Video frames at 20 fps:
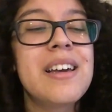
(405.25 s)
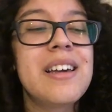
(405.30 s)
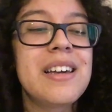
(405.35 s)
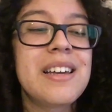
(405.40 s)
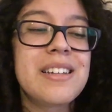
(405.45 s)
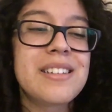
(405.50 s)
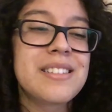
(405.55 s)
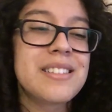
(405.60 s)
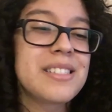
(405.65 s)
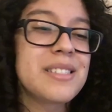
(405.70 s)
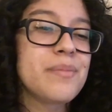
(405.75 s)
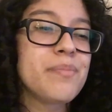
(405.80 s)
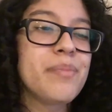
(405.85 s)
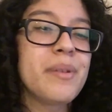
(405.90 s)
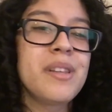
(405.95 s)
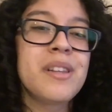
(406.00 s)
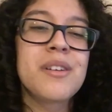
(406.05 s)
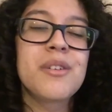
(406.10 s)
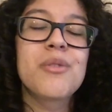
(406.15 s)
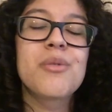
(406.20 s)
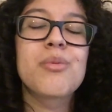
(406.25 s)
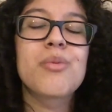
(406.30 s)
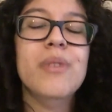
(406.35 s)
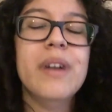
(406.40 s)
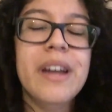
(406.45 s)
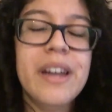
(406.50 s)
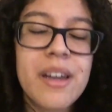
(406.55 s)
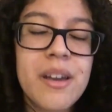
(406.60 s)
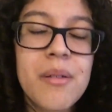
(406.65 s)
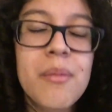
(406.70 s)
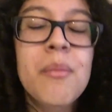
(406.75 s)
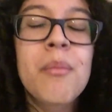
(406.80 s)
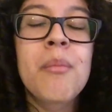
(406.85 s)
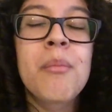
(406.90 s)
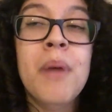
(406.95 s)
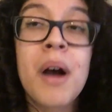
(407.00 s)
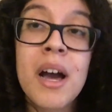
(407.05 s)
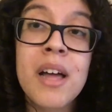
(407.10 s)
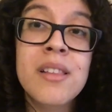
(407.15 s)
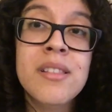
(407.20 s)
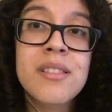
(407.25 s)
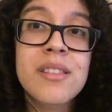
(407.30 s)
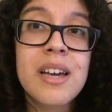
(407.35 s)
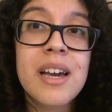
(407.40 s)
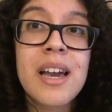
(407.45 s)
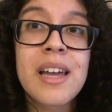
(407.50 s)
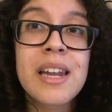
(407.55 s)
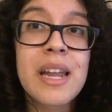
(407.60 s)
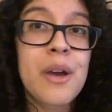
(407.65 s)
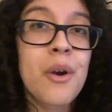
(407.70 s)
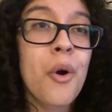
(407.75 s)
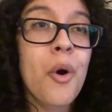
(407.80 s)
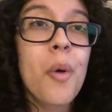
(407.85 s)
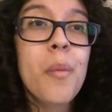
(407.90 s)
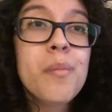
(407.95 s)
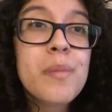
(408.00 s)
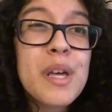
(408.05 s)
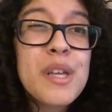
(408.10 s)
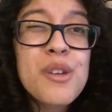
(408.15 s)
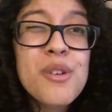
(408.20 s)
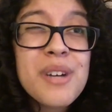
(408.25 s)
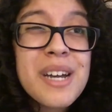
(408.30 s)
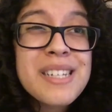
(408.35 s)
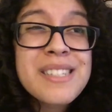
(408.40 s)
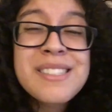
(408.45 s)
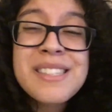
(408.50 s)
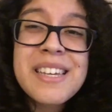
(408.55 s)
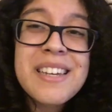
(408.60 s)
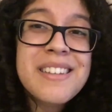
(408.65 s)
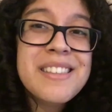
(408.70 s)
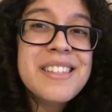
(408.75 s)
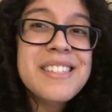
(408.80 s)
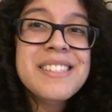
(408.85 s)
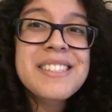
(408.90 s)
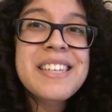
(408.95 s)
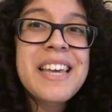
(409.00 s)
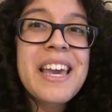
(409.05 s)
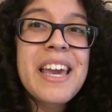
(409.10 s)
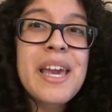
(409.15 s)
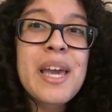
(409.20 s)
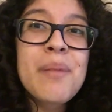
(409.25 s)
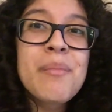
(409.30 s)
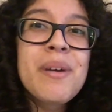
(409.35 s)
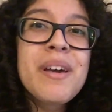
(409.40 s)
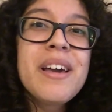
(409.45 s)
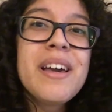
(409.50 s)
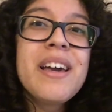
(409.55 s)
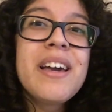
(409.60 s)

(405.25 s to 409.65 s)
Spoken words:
It's been a great month, and I hope that you guys think the same.